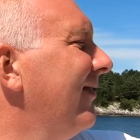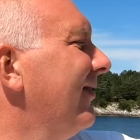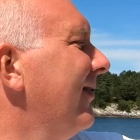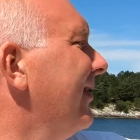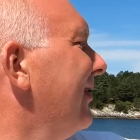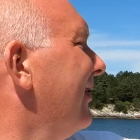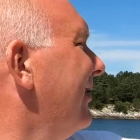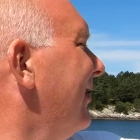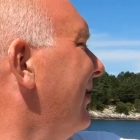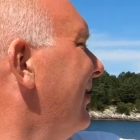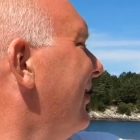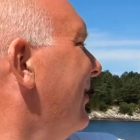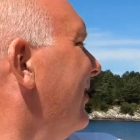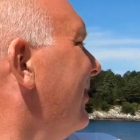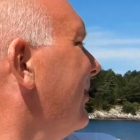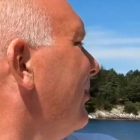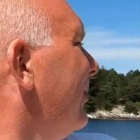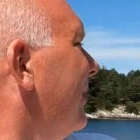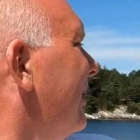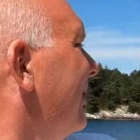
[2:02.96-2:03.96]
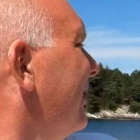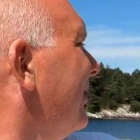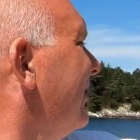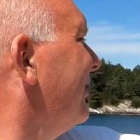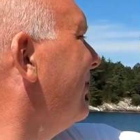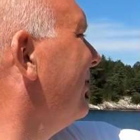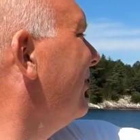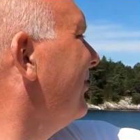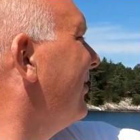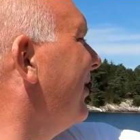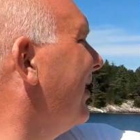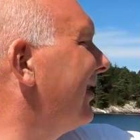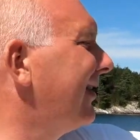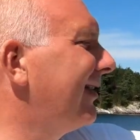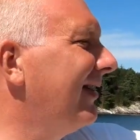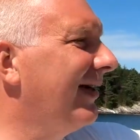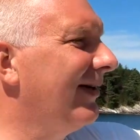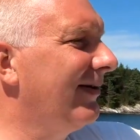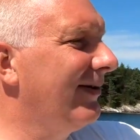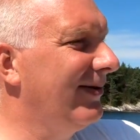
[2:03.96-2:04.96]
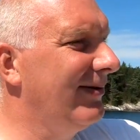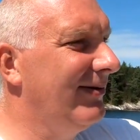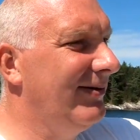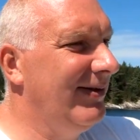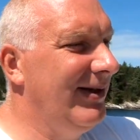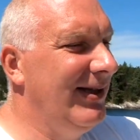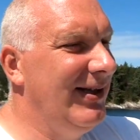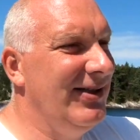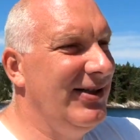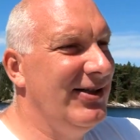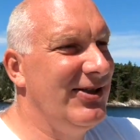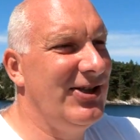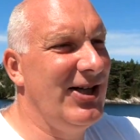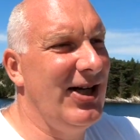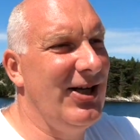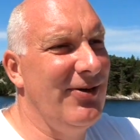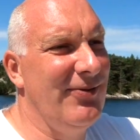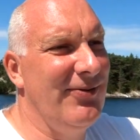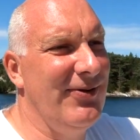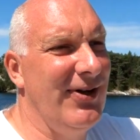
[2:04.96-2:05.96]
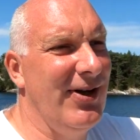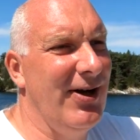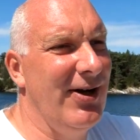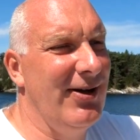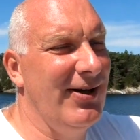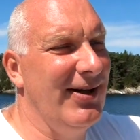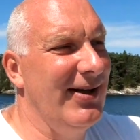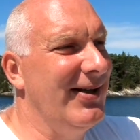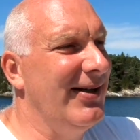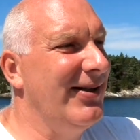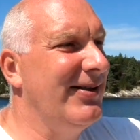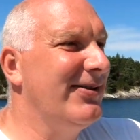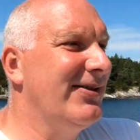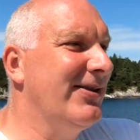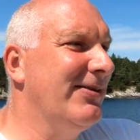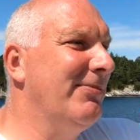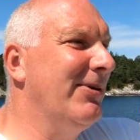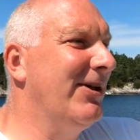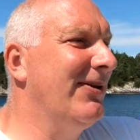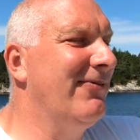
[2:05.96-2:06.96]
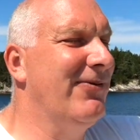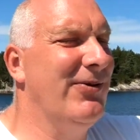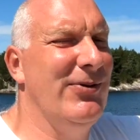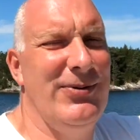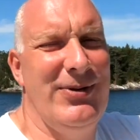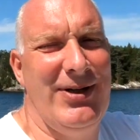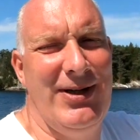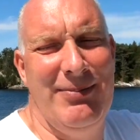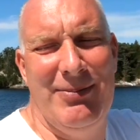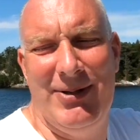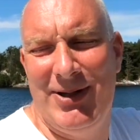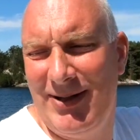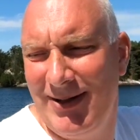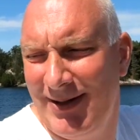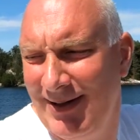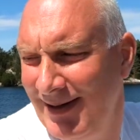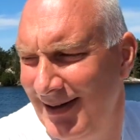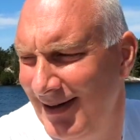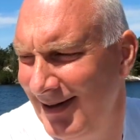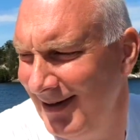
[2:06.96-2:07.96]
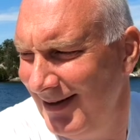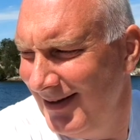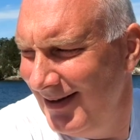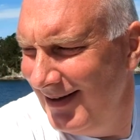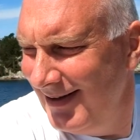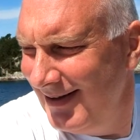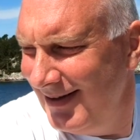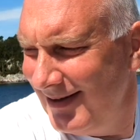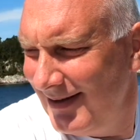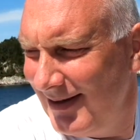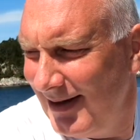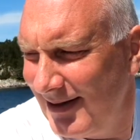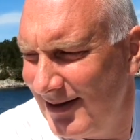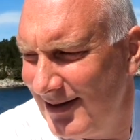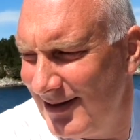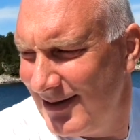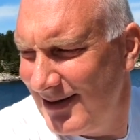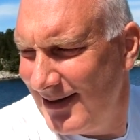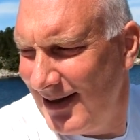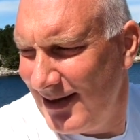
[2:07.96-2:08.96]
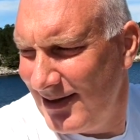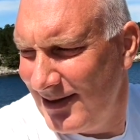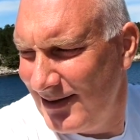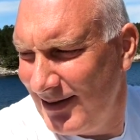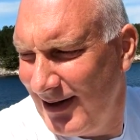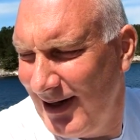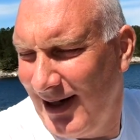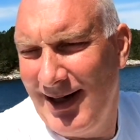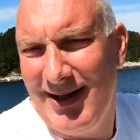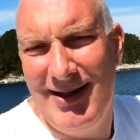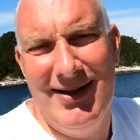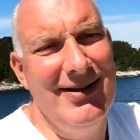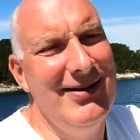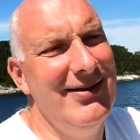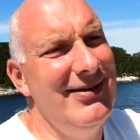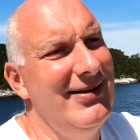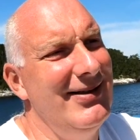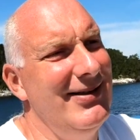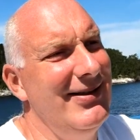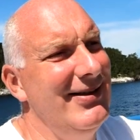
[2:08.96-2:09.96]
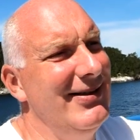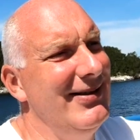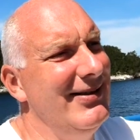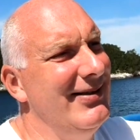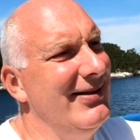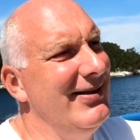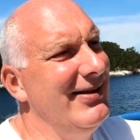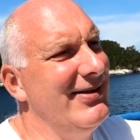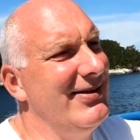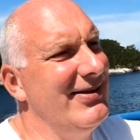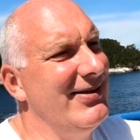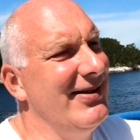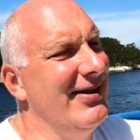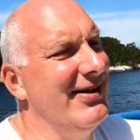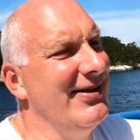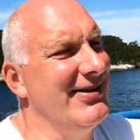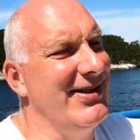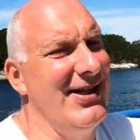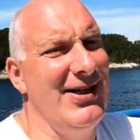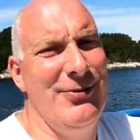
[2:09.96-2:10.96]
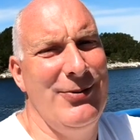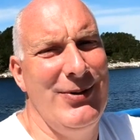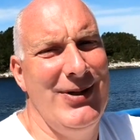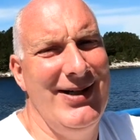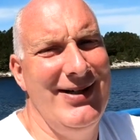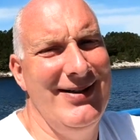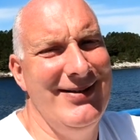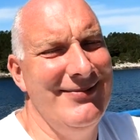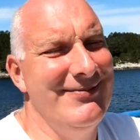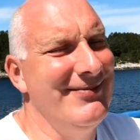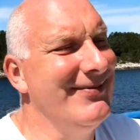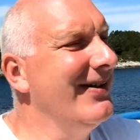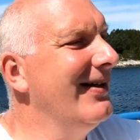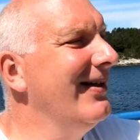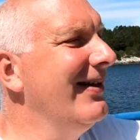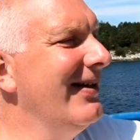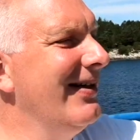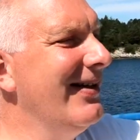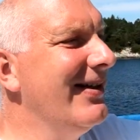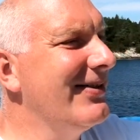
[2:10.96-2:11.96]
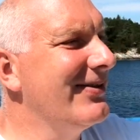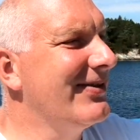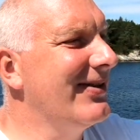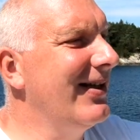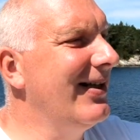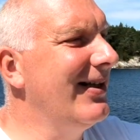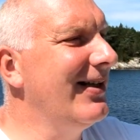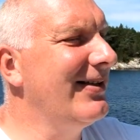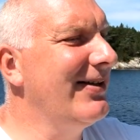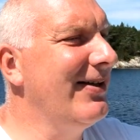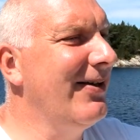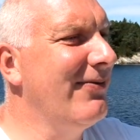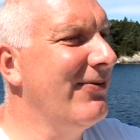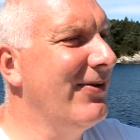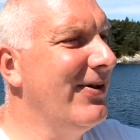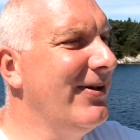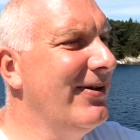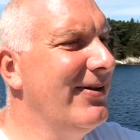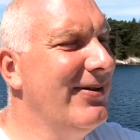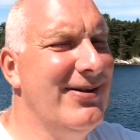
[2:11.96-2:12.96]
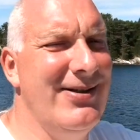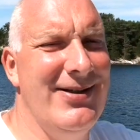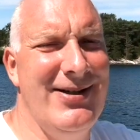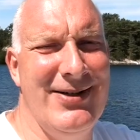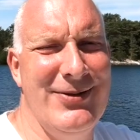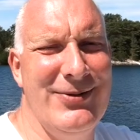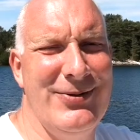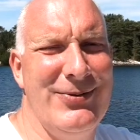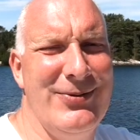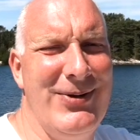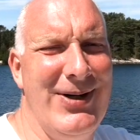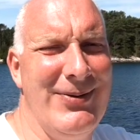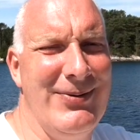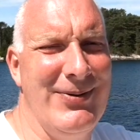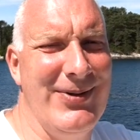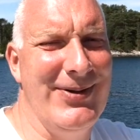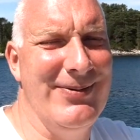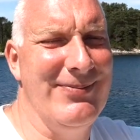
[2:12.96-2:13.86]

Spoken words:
and when you get out in the shade of an island, it's a bit fluky, but that's okay. It's nice anyway. So I'll let you have a look around.